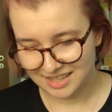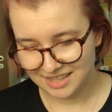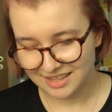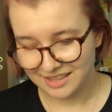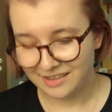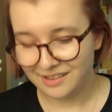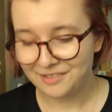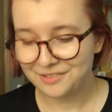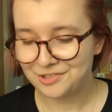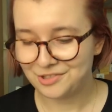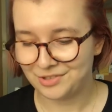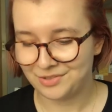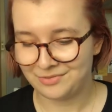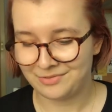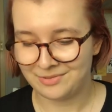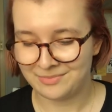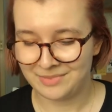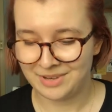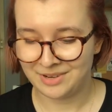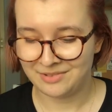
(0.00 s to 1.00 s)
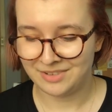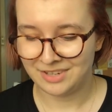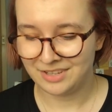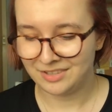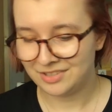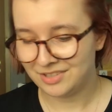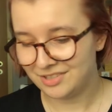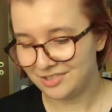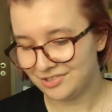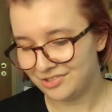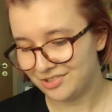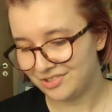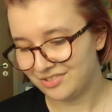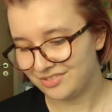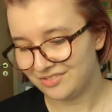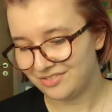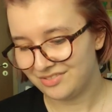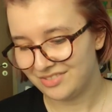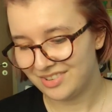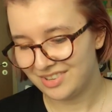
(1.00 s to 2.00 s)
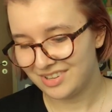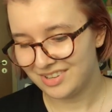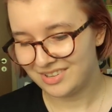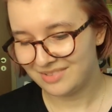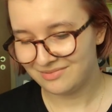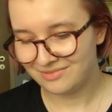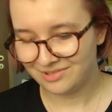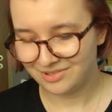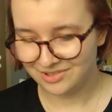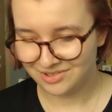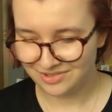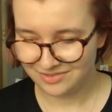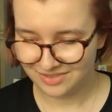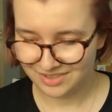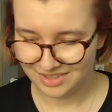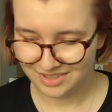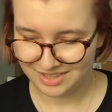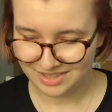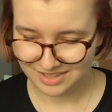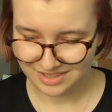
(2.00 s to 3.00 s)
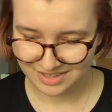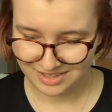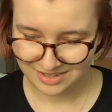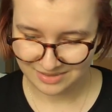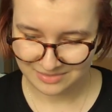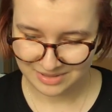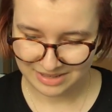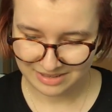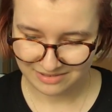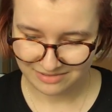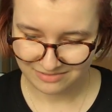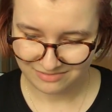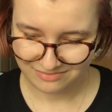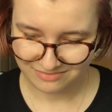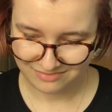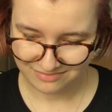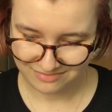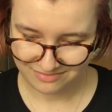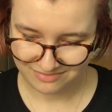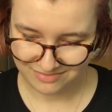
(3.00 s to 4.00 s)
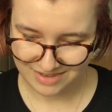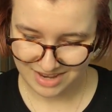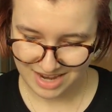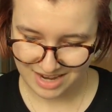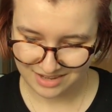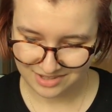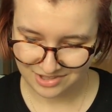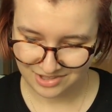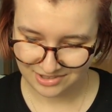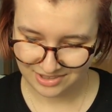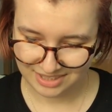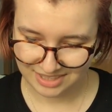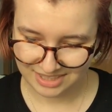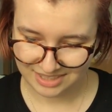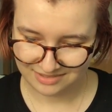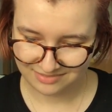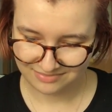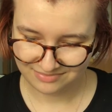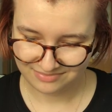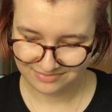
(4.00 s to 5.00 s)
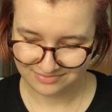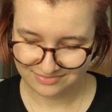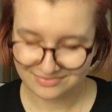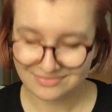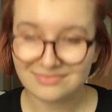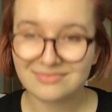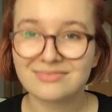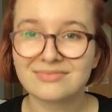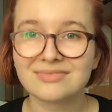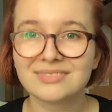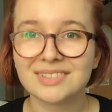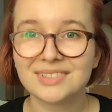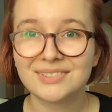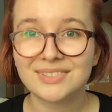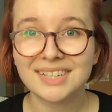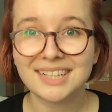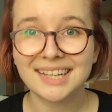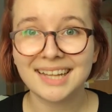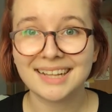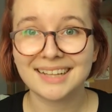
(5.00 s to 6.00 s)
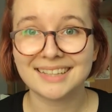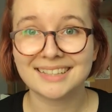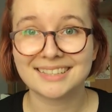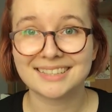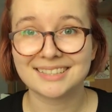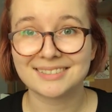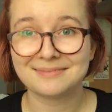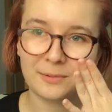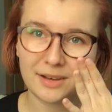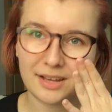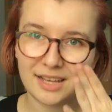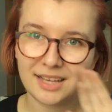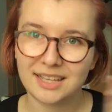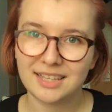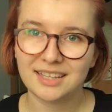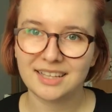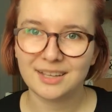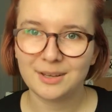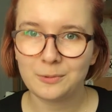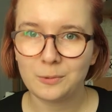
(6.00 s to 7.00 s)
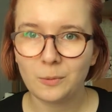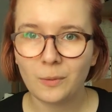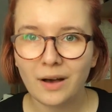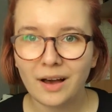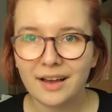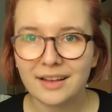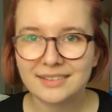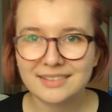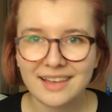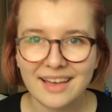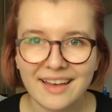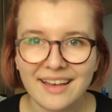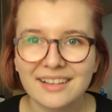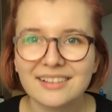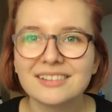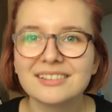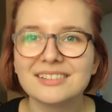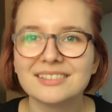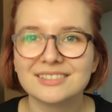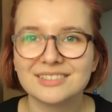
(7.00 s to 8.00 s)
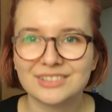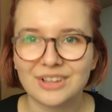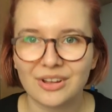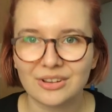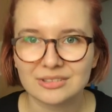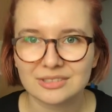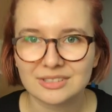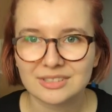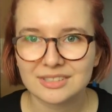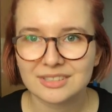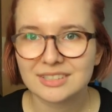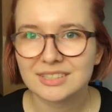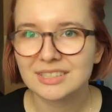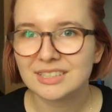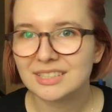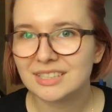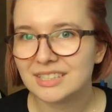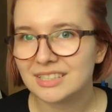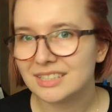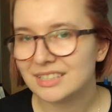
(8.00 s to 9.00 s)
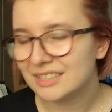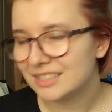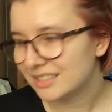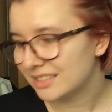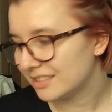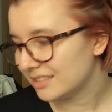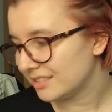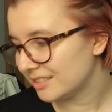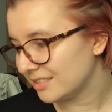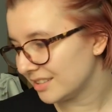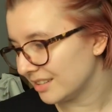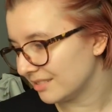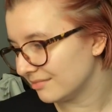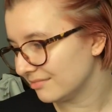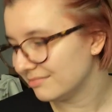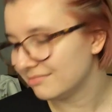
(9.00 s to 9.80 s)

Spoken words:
not just for my research, I'm also excited about actually reading this. Why the hell not? So,